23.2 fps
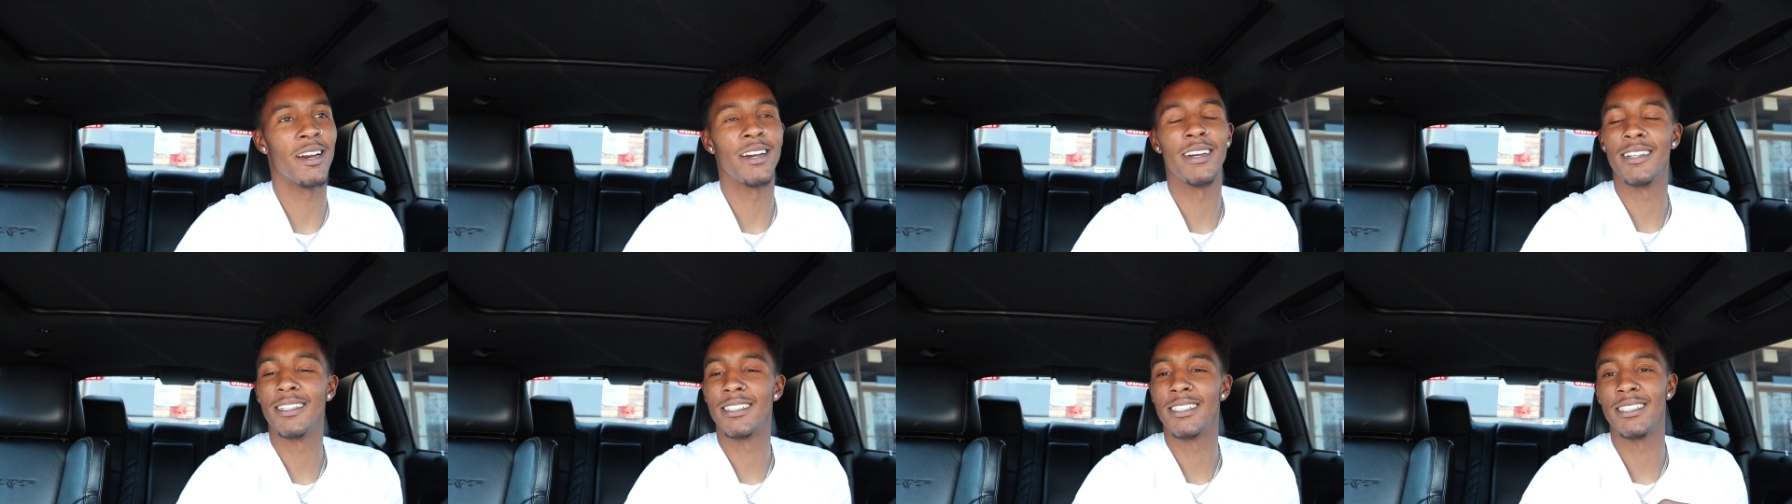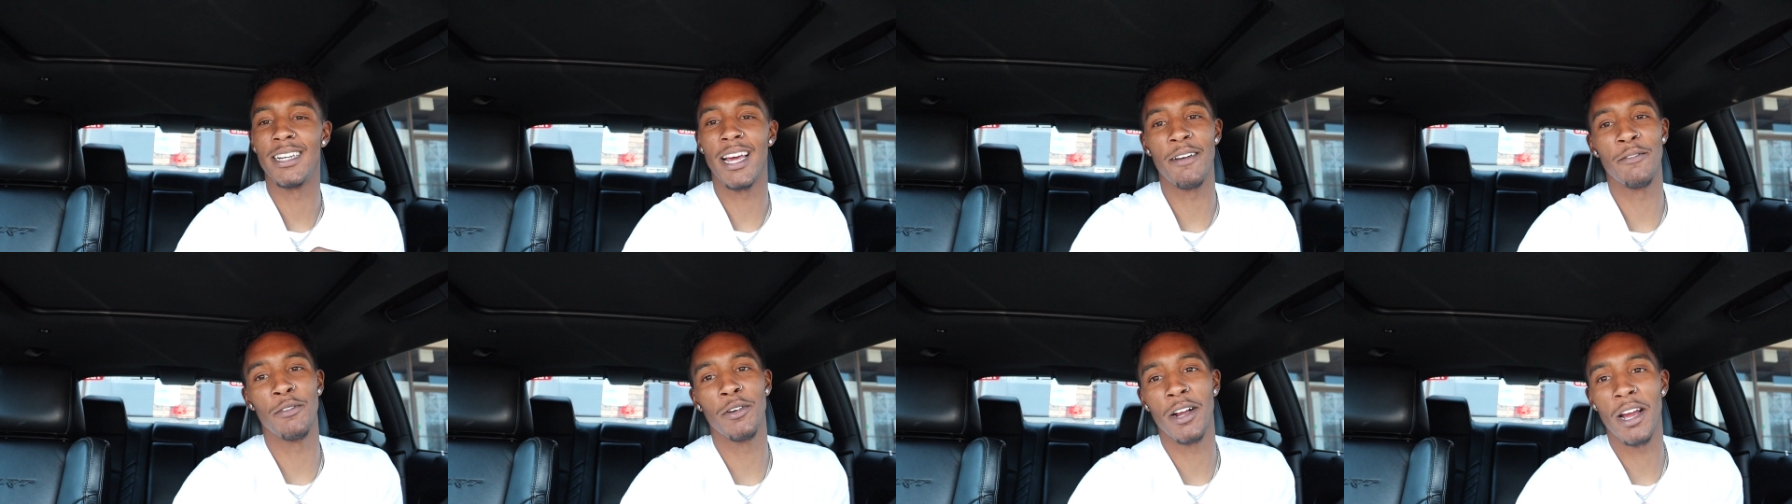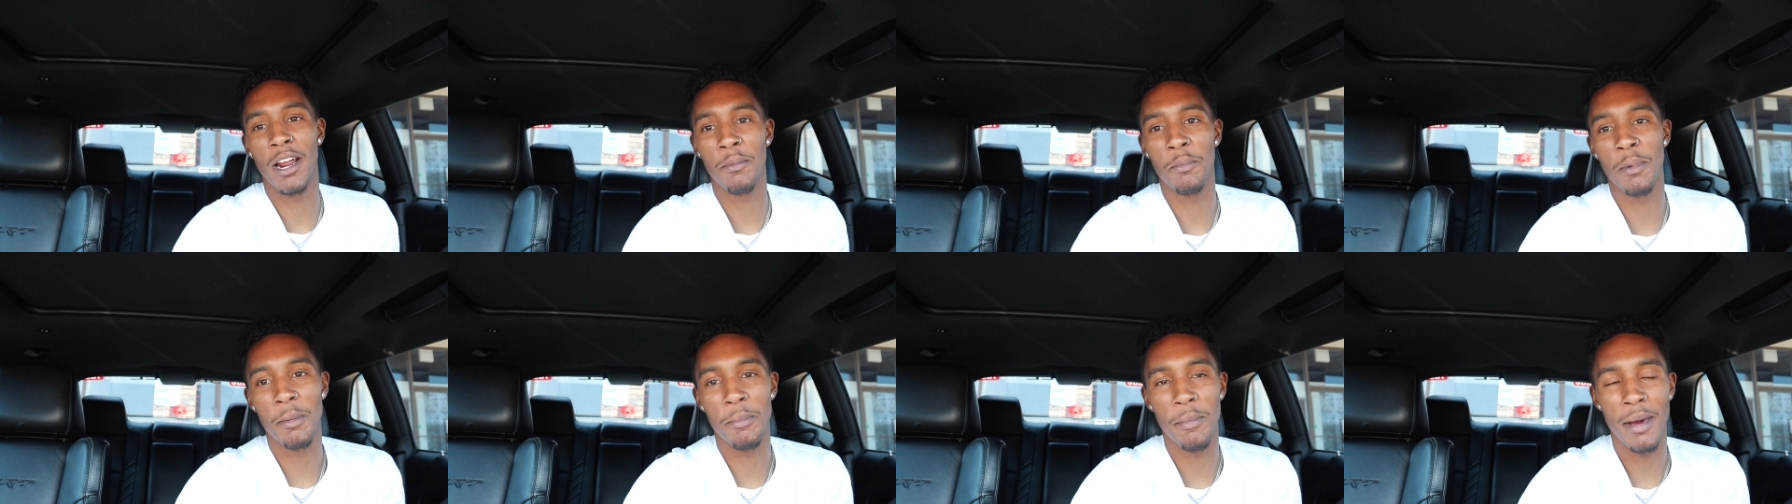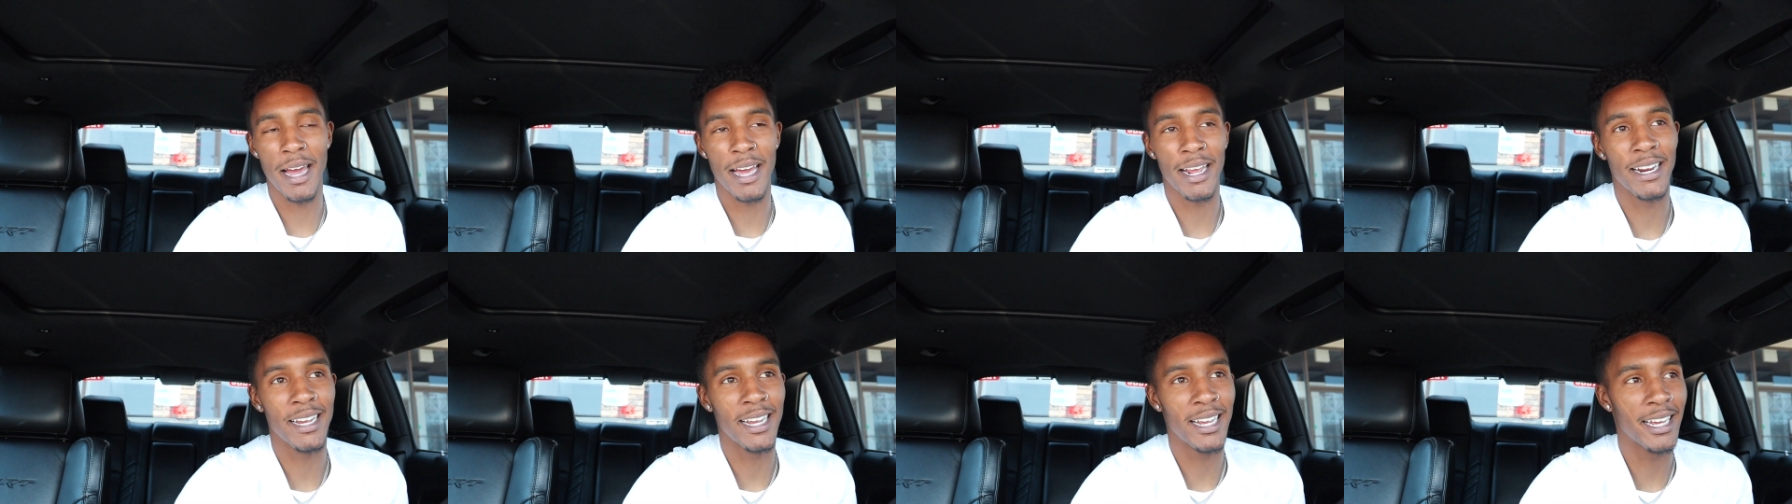And it's never gonna be
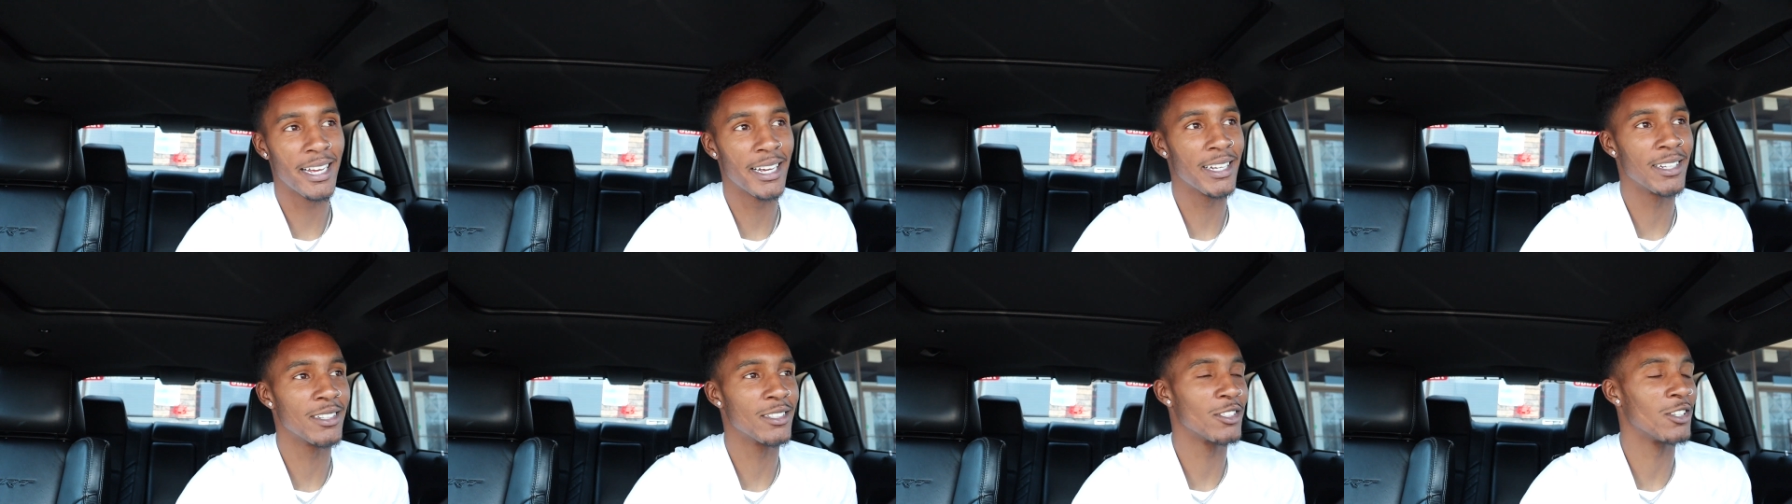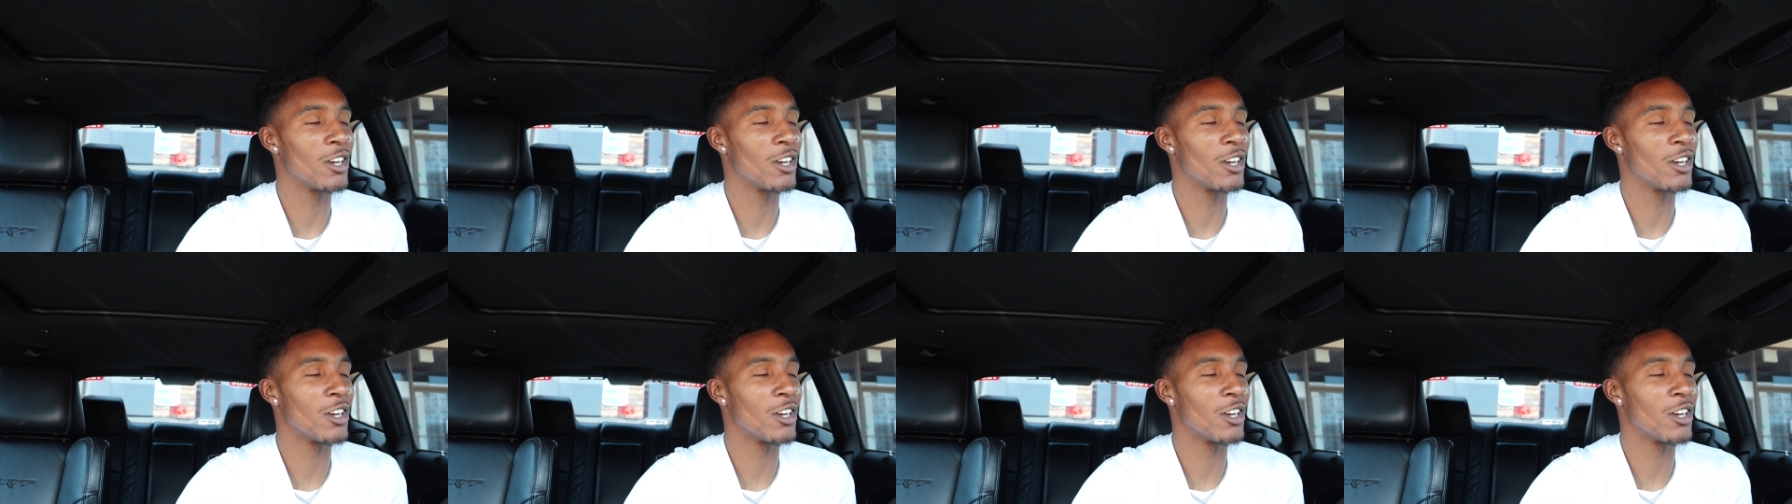made again.